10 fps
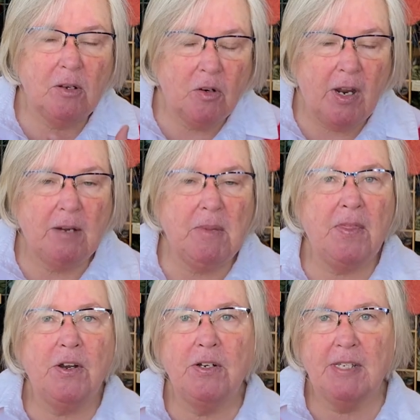
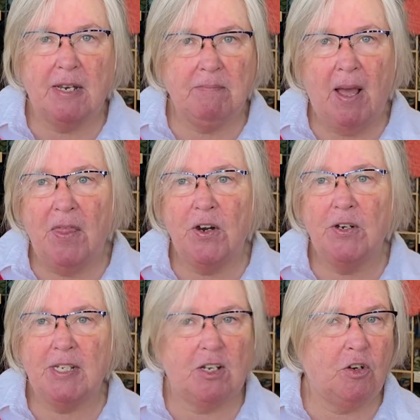grandmothers and
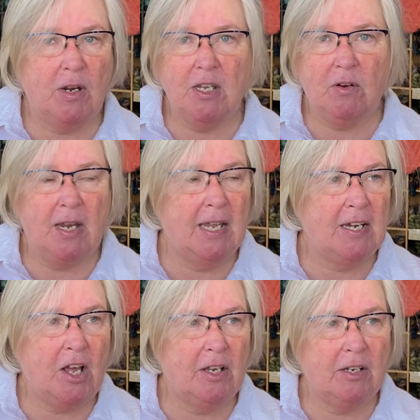mothers and
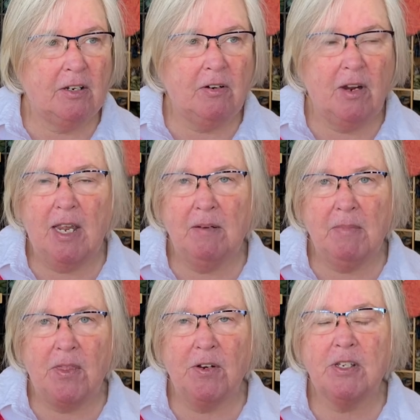
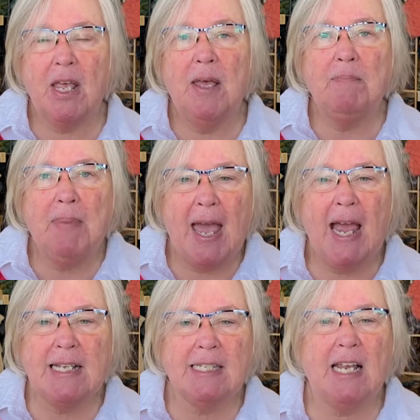great-grandmothers
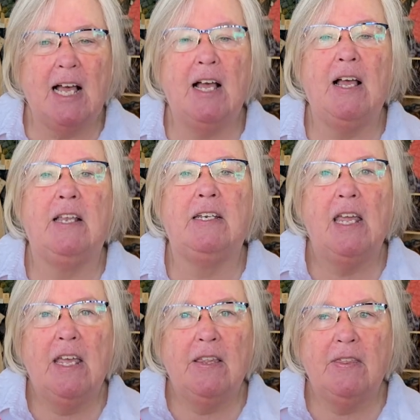passed on
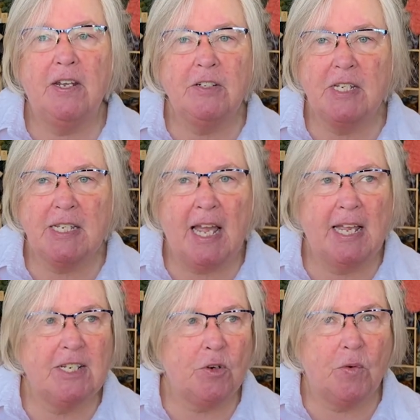their
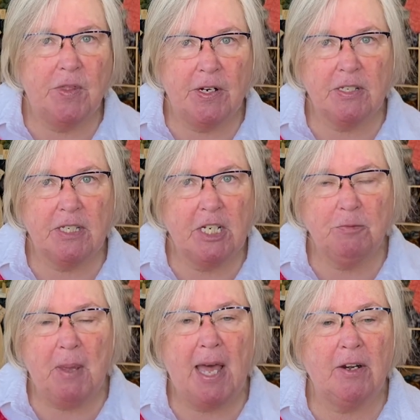designs or their
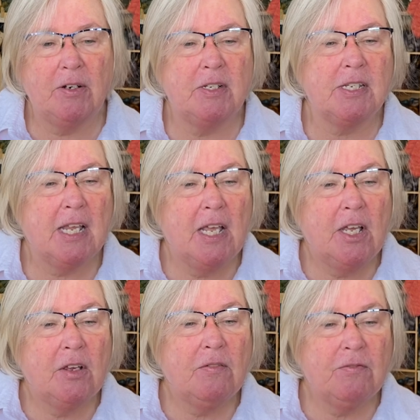stitch patterns
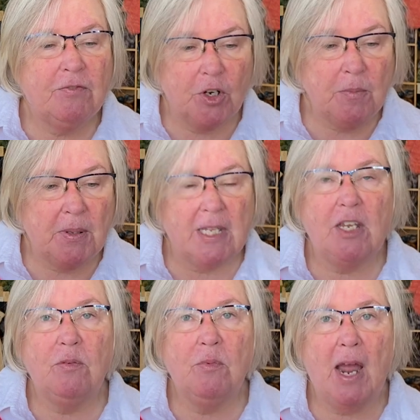
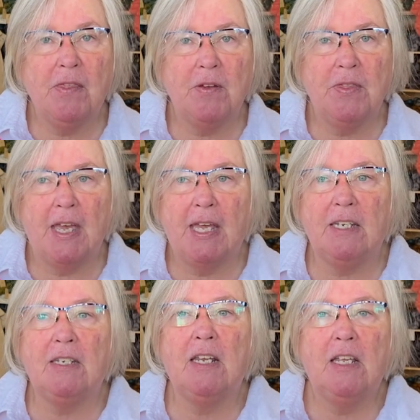verbally rather
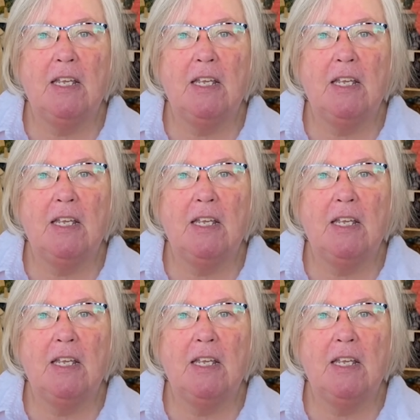than